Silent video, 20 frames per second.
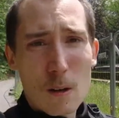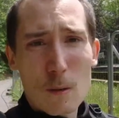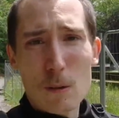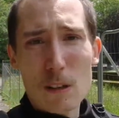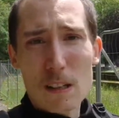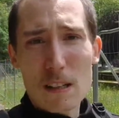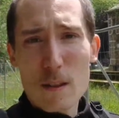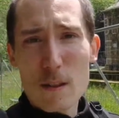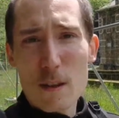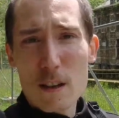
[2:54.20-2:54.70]

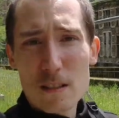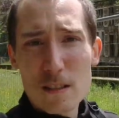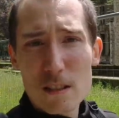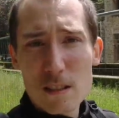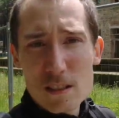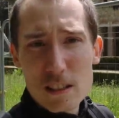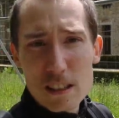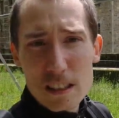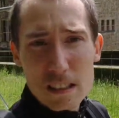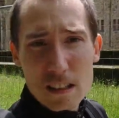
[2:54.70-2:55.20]
Well, this
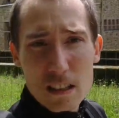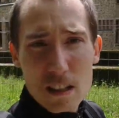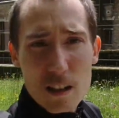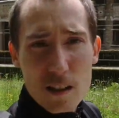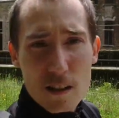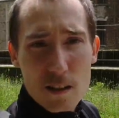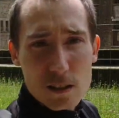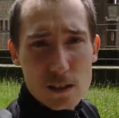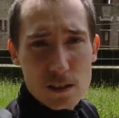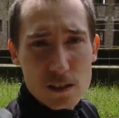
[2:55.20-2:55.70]
is it.
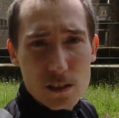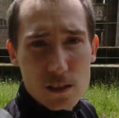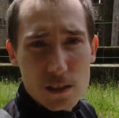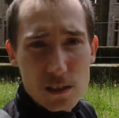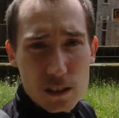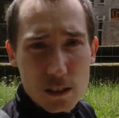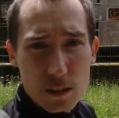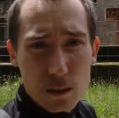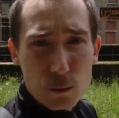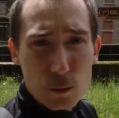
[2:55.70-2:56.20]
This is the
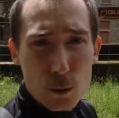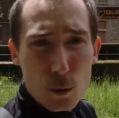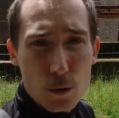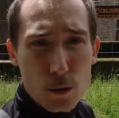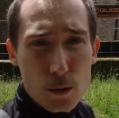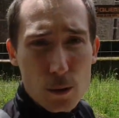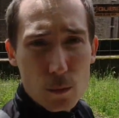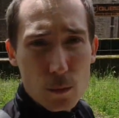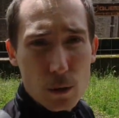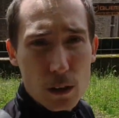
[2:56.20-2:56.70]

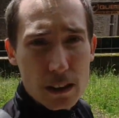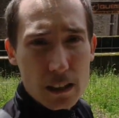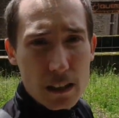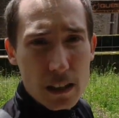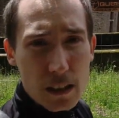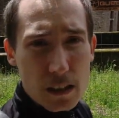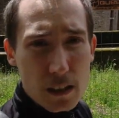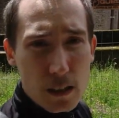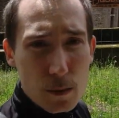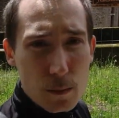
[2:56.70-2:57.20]
sanatorium right
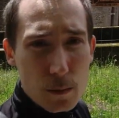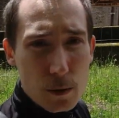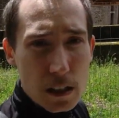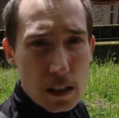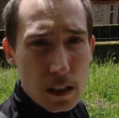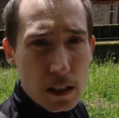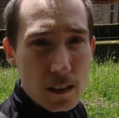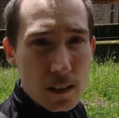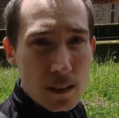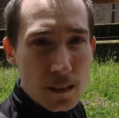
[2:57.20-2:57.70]
next to
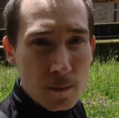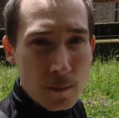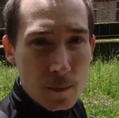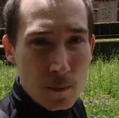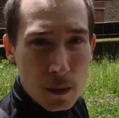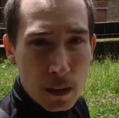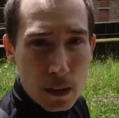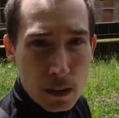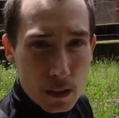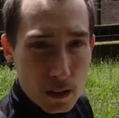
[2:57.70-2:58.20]
me.
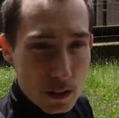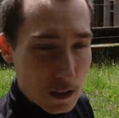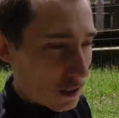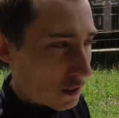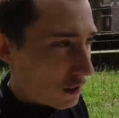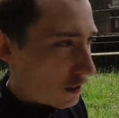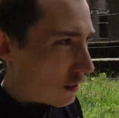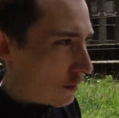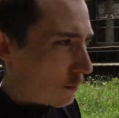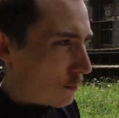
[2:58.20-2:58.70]

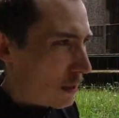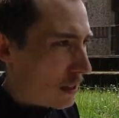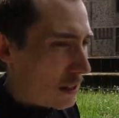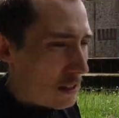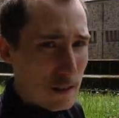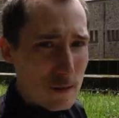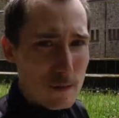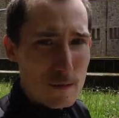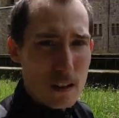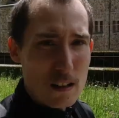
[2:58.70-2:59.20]
It's
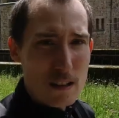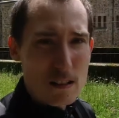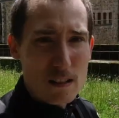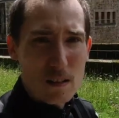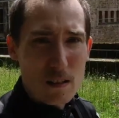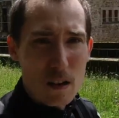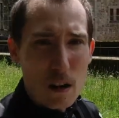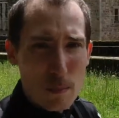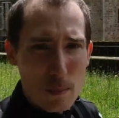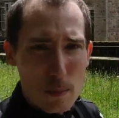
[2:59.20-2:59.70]
completely fenced
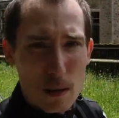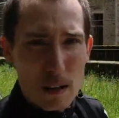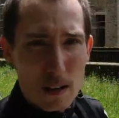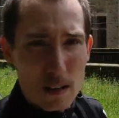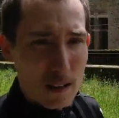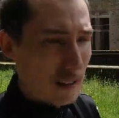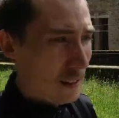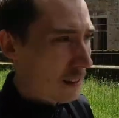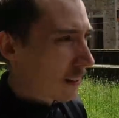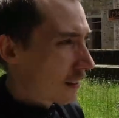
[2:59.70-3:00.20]
up,
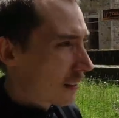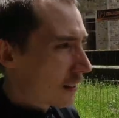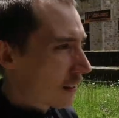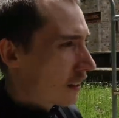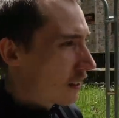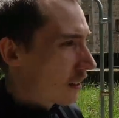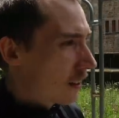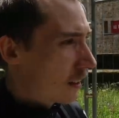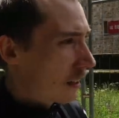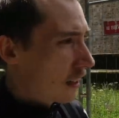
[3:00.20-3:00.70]

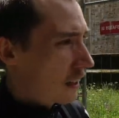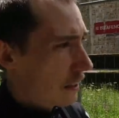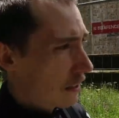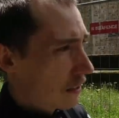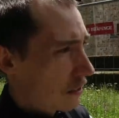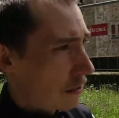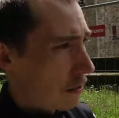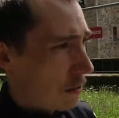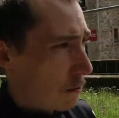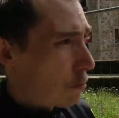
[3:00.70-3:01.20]

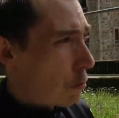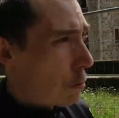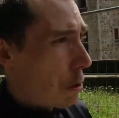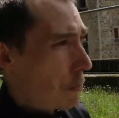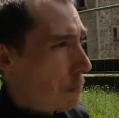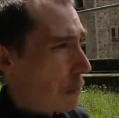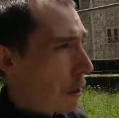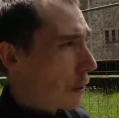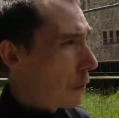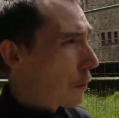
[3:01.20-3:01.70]
and
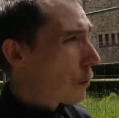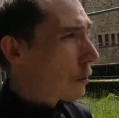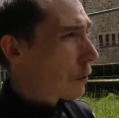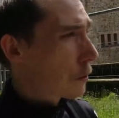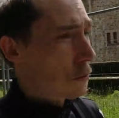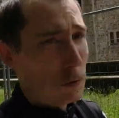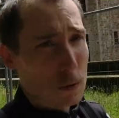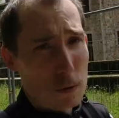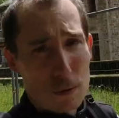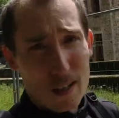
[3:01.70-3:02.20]
I'm not going
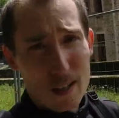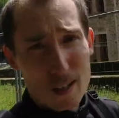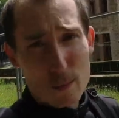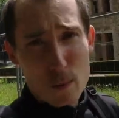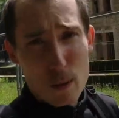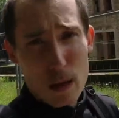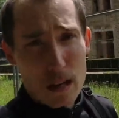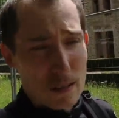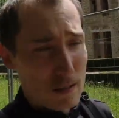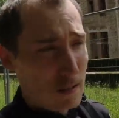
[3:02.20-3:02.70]
to
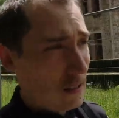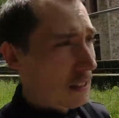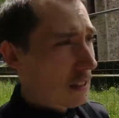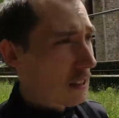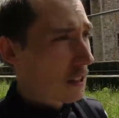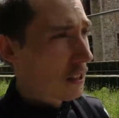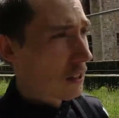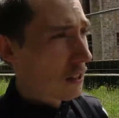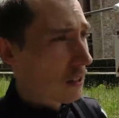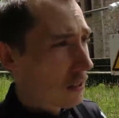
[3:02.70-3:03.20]
trespass it.